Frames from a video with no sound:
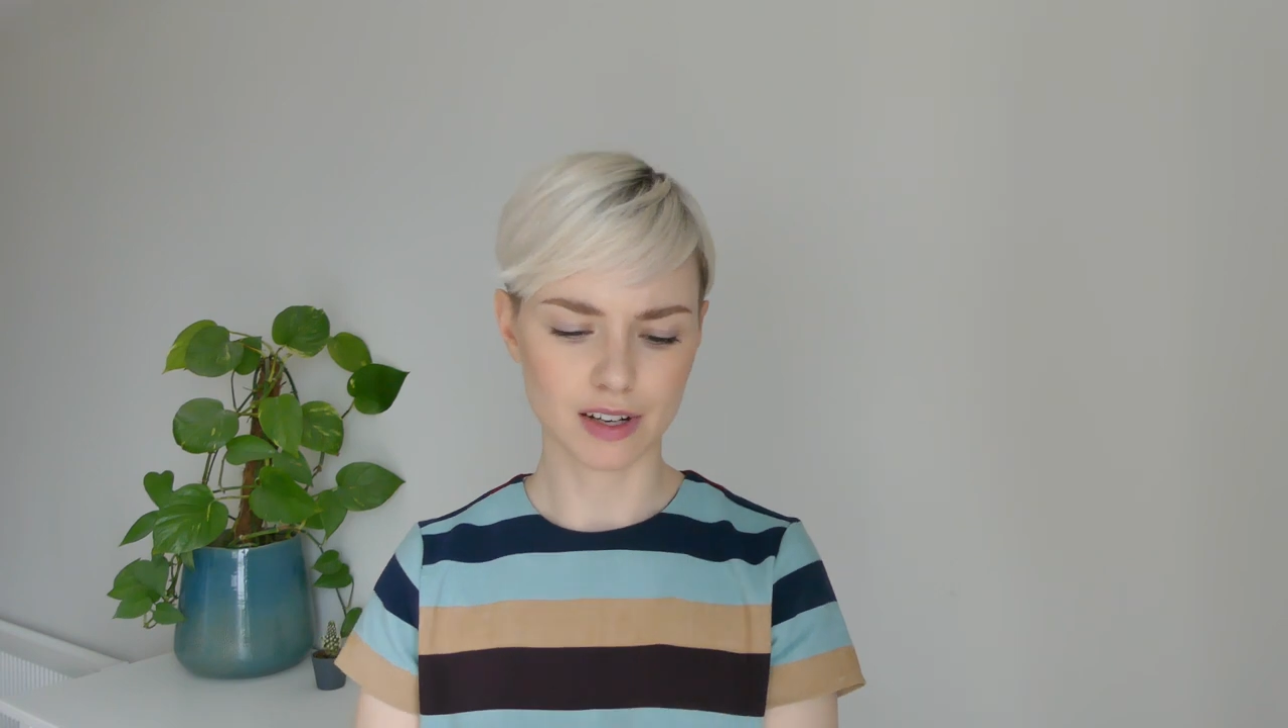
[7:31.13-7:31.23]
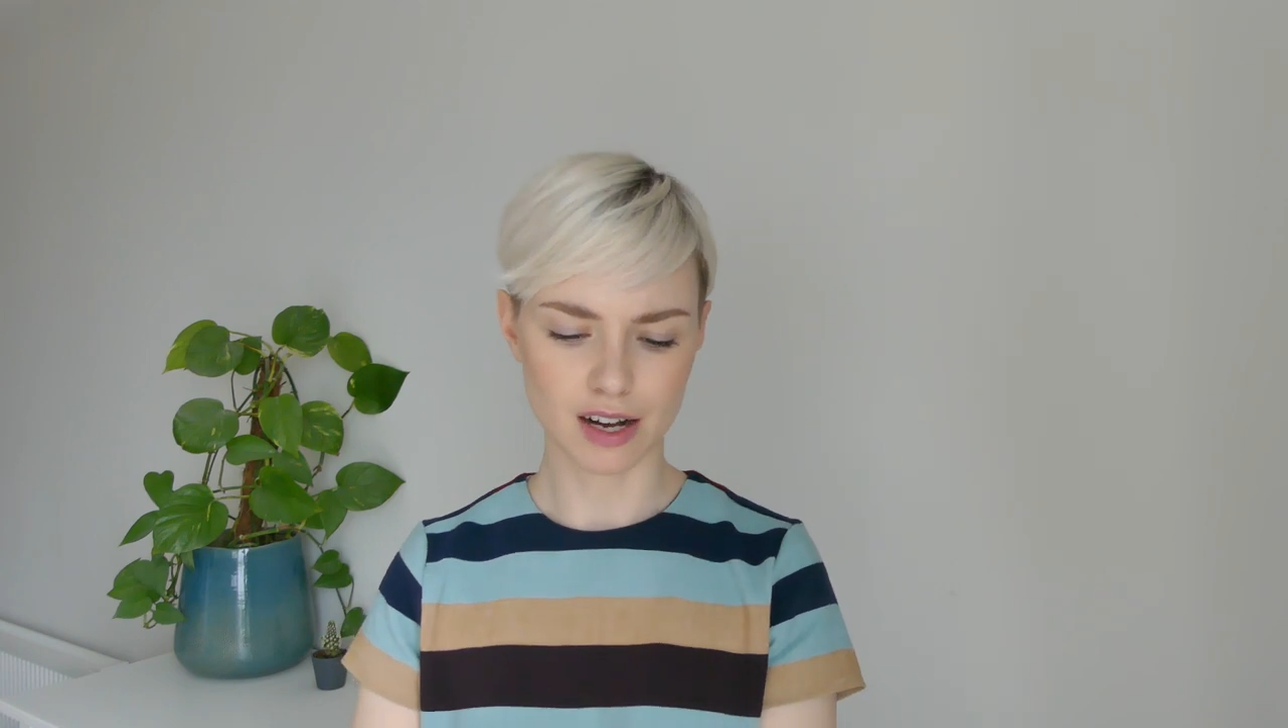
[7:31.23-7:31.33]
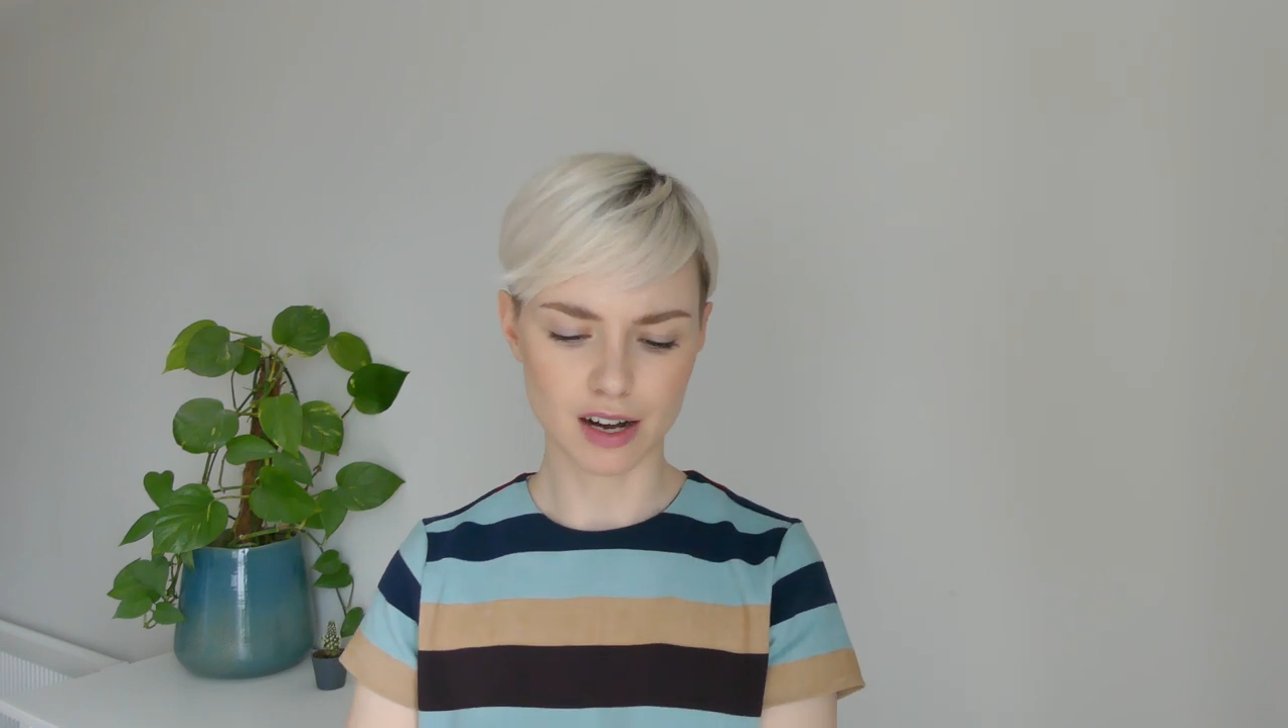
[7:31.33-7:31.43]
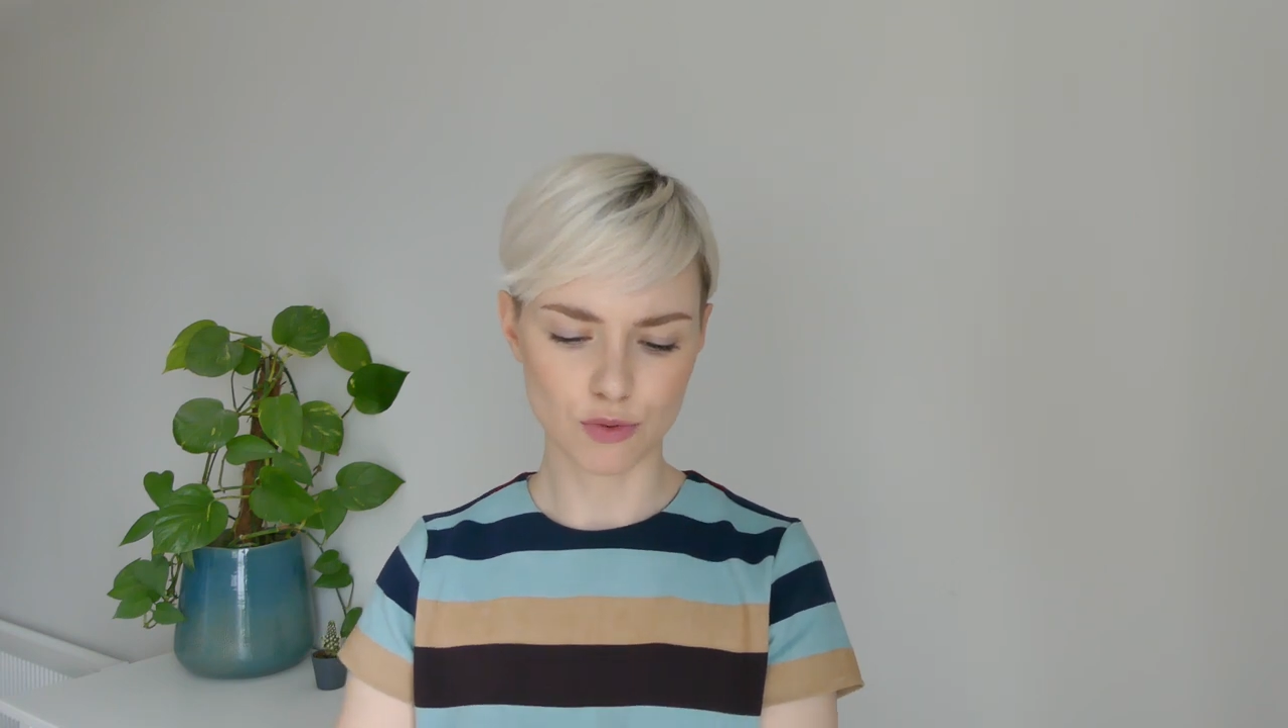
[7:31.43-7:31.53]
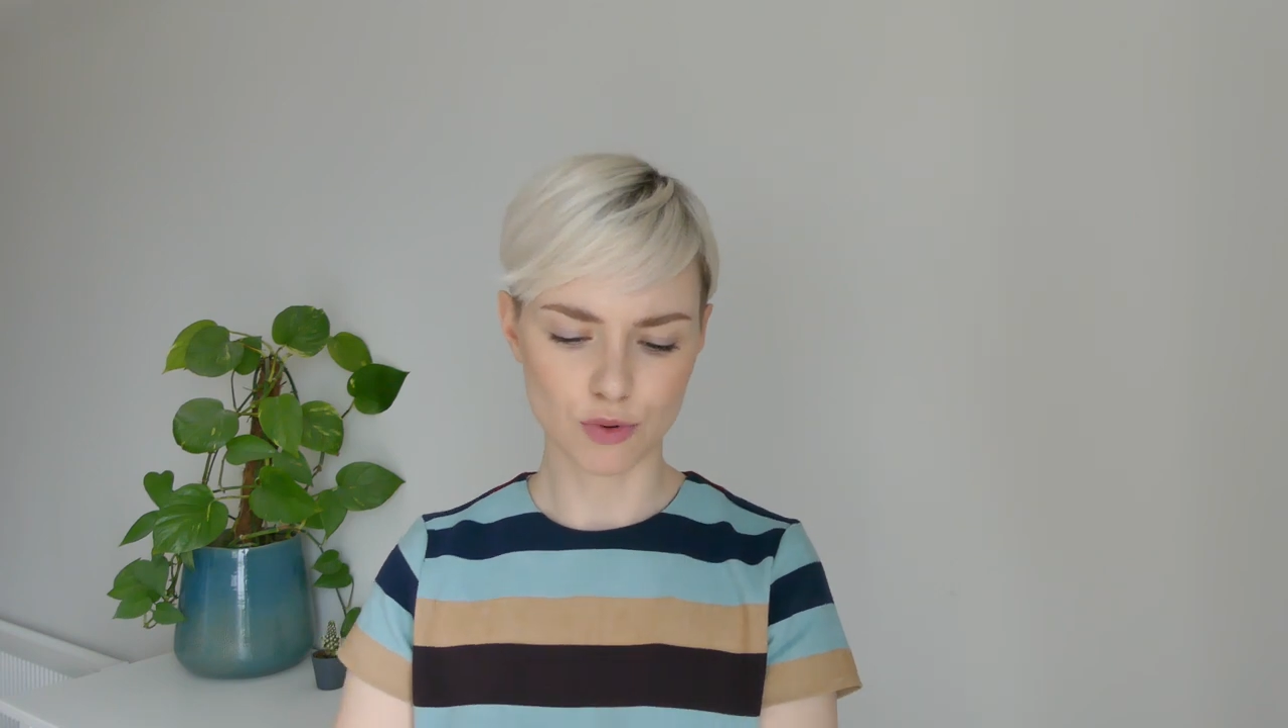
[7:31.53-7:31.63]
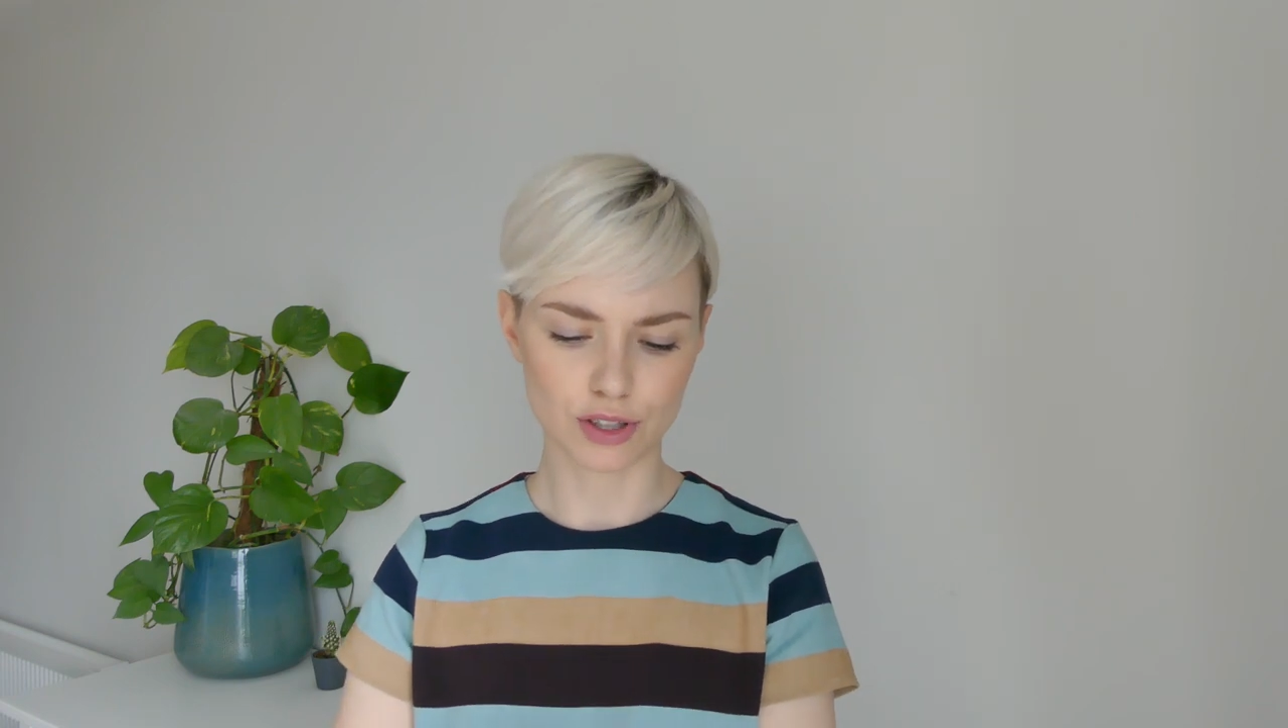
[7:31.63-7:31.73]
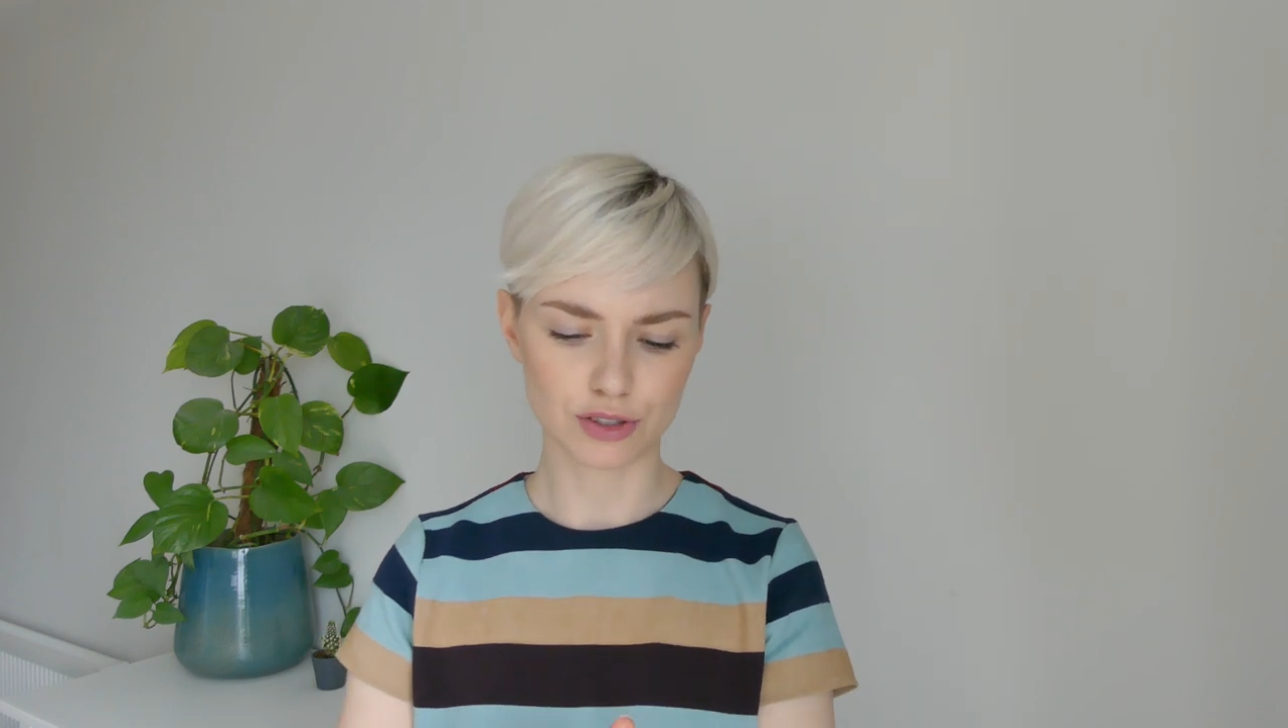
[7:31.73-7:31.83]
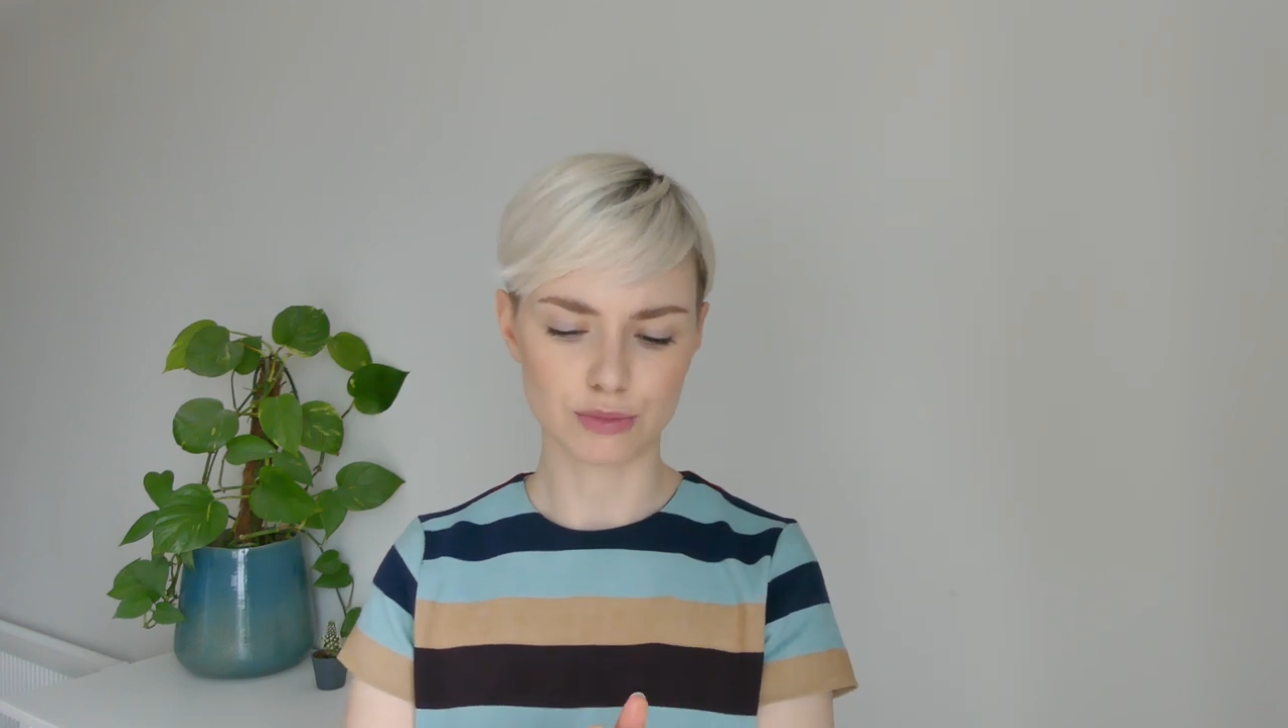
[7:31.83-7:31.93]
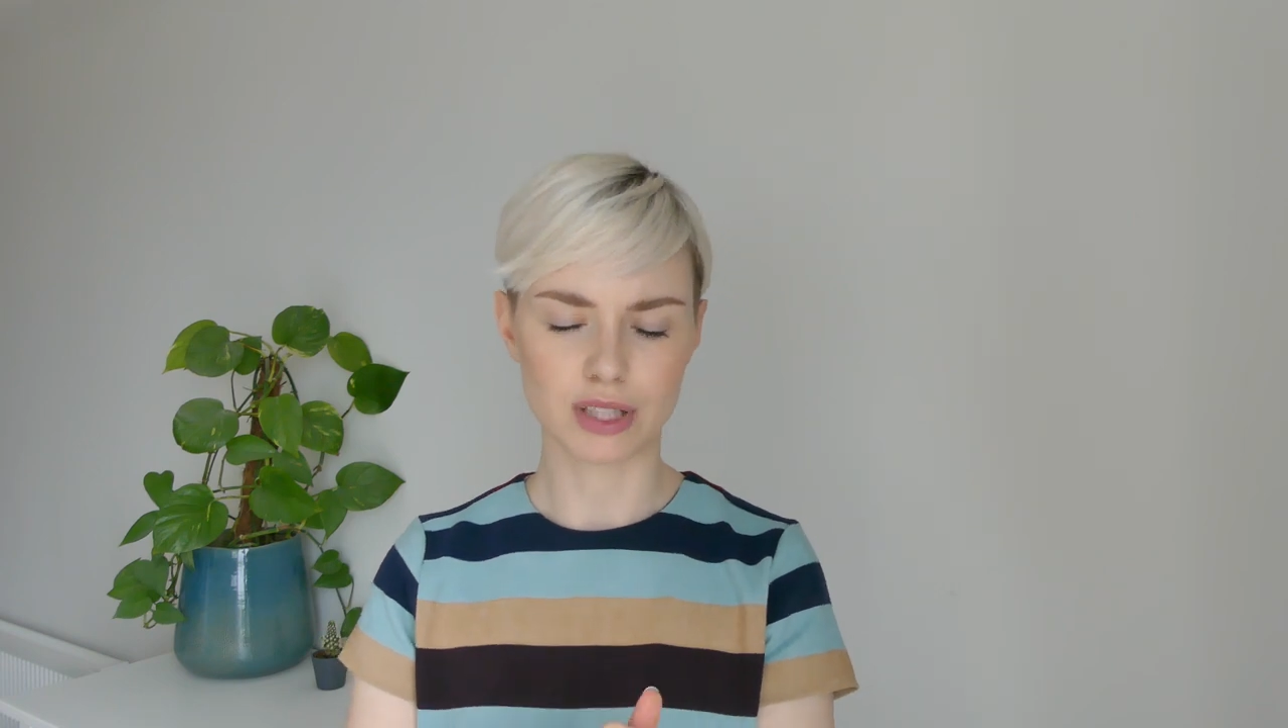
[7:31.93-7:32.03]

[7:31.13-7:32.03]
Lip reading: I want it to